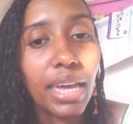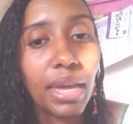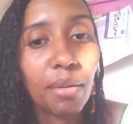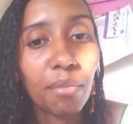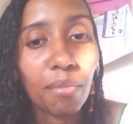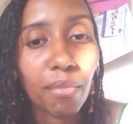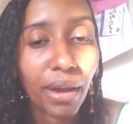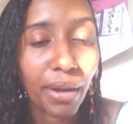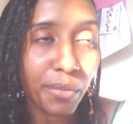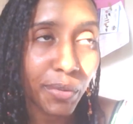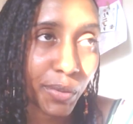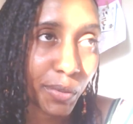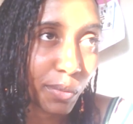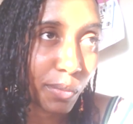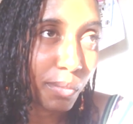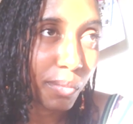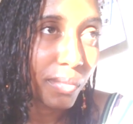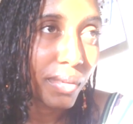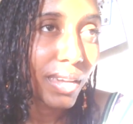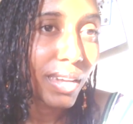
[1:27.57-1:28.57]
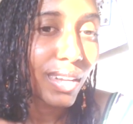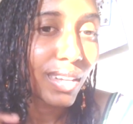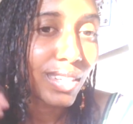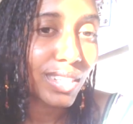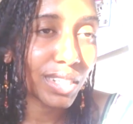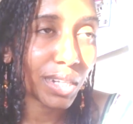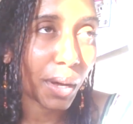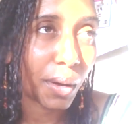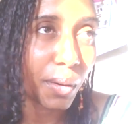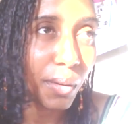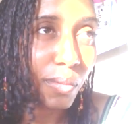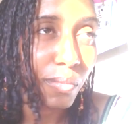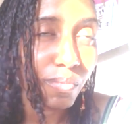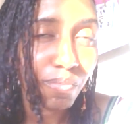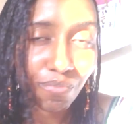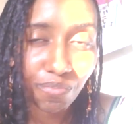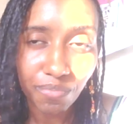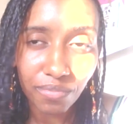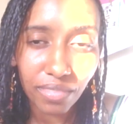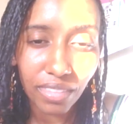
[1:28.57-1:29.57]
in my room. So
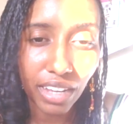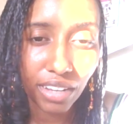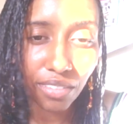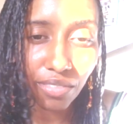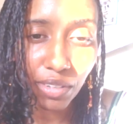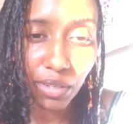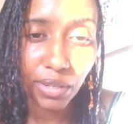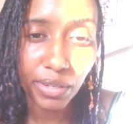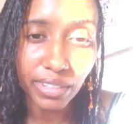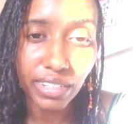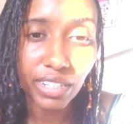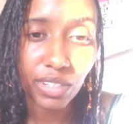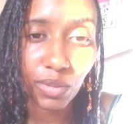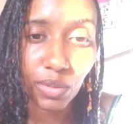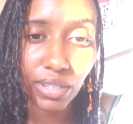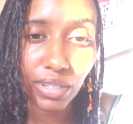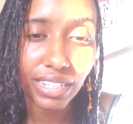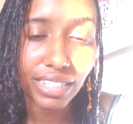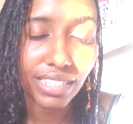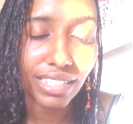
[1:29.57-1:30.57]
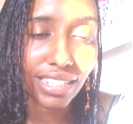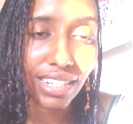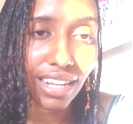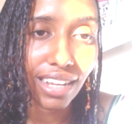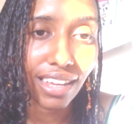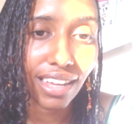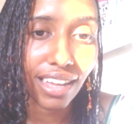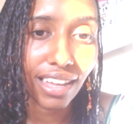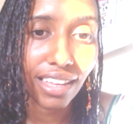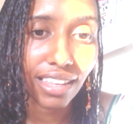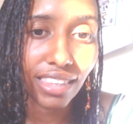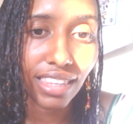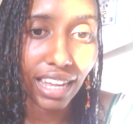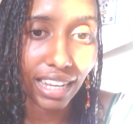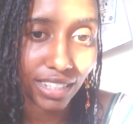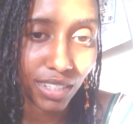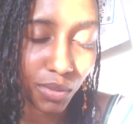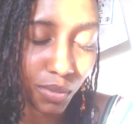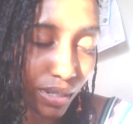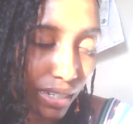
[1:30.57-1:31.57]
if you hear any noise,
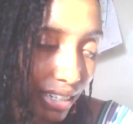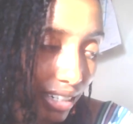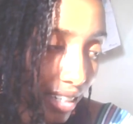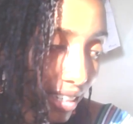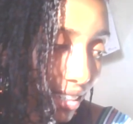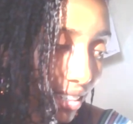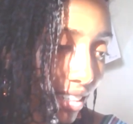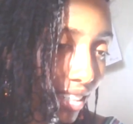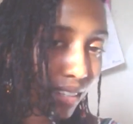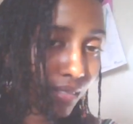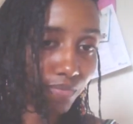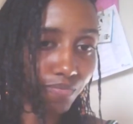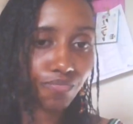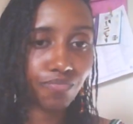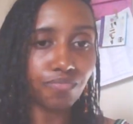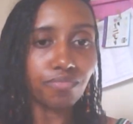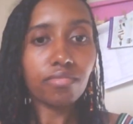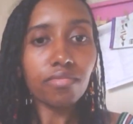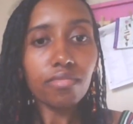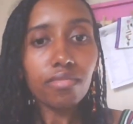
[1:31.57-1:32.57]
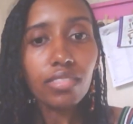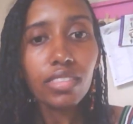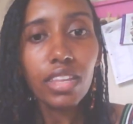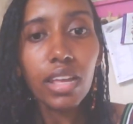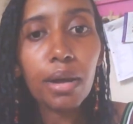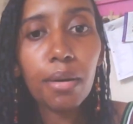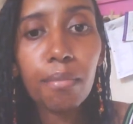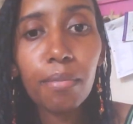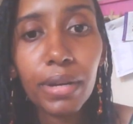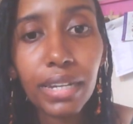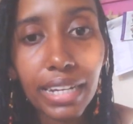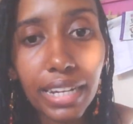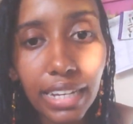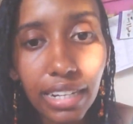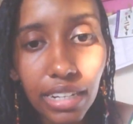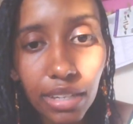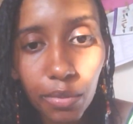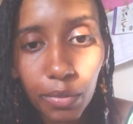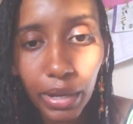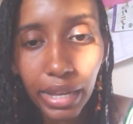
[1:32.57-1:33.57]
that's what it is. But
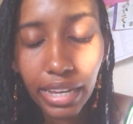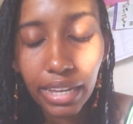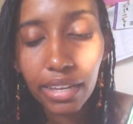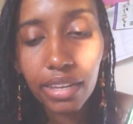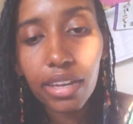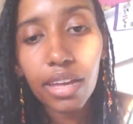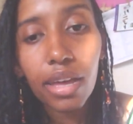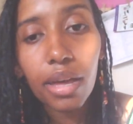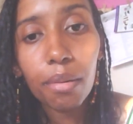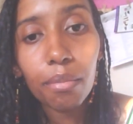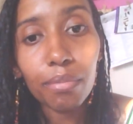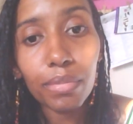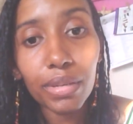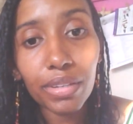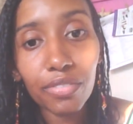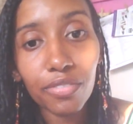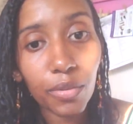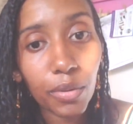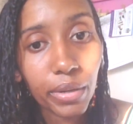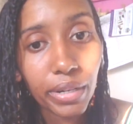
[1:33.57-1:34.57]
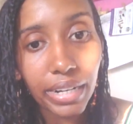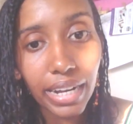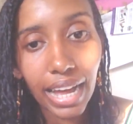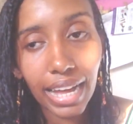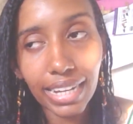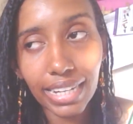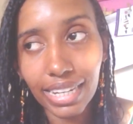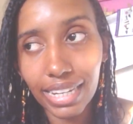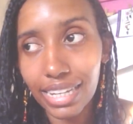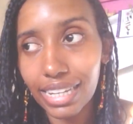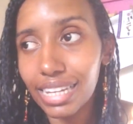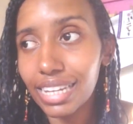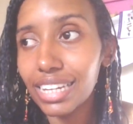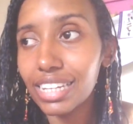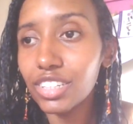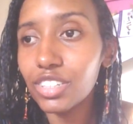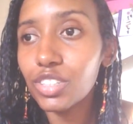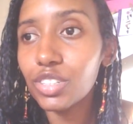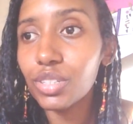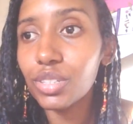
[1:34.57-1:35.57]
anyway, before I get
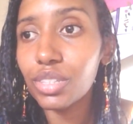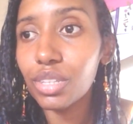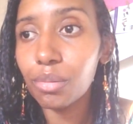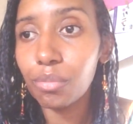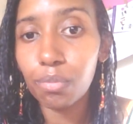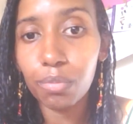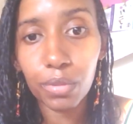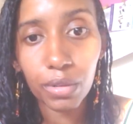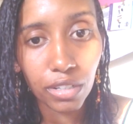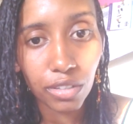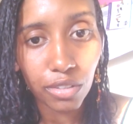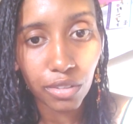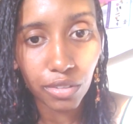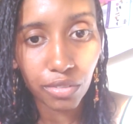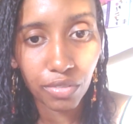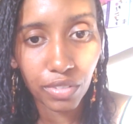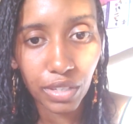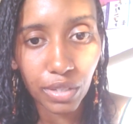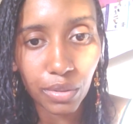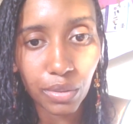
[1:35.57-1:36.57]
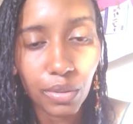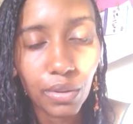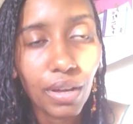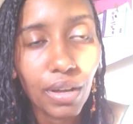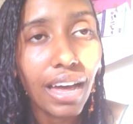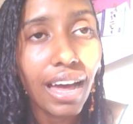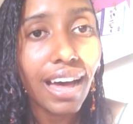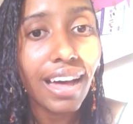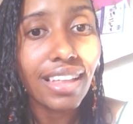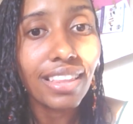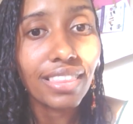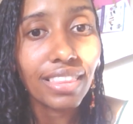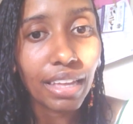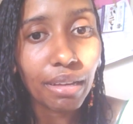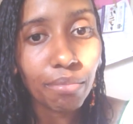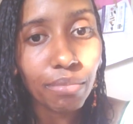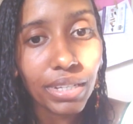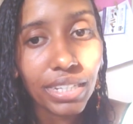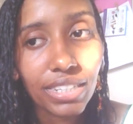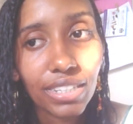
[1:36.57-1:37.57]
into the book review,
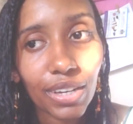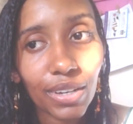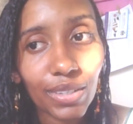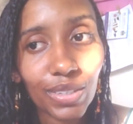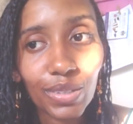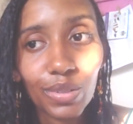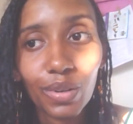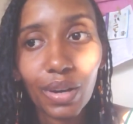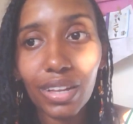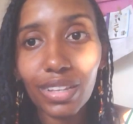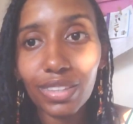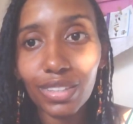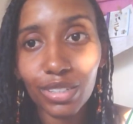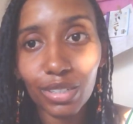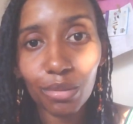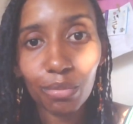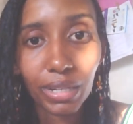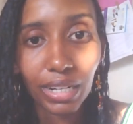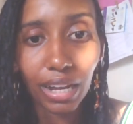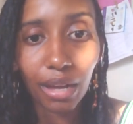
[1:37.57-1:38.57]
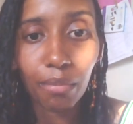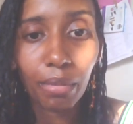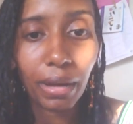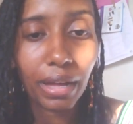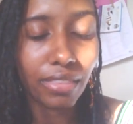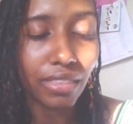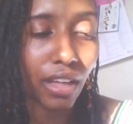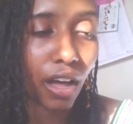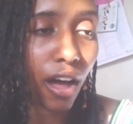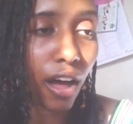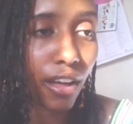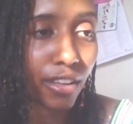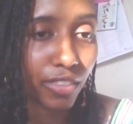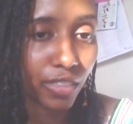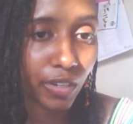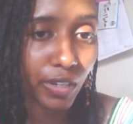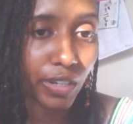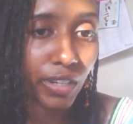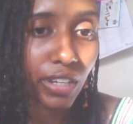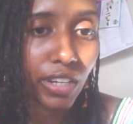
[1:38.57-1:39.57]
let me tell you a little bit about the
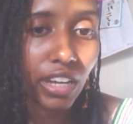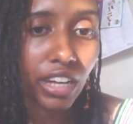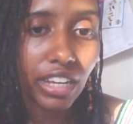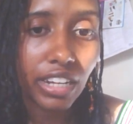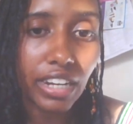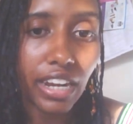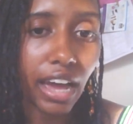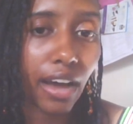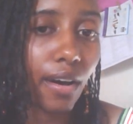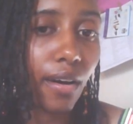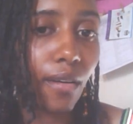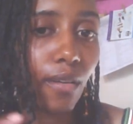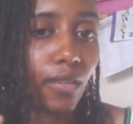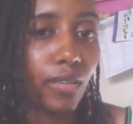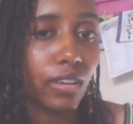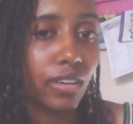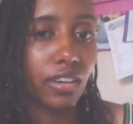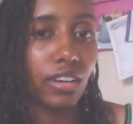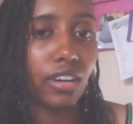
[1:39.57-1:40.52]
author. Now,